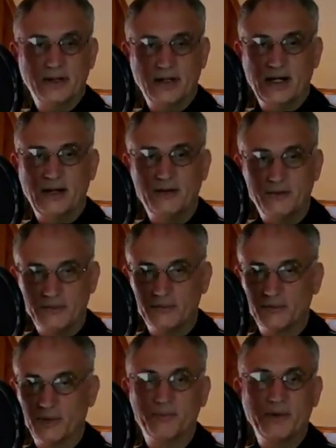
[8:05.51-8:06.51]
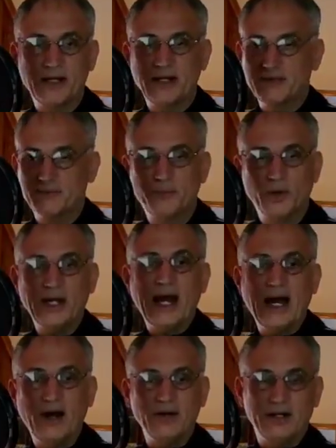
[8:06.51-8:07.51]
put
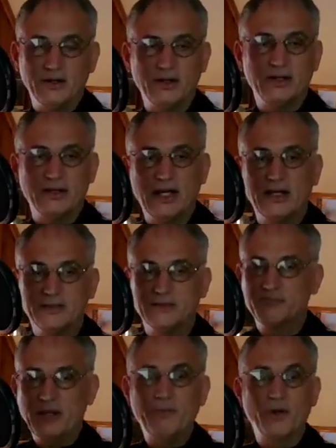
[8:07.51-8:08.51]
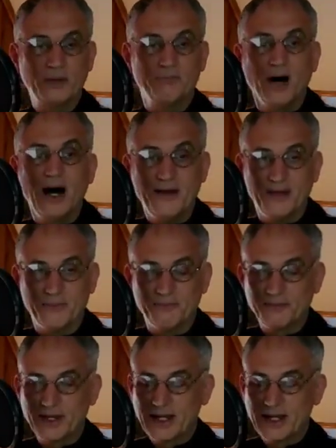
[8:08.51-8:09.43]
out and people could buy them.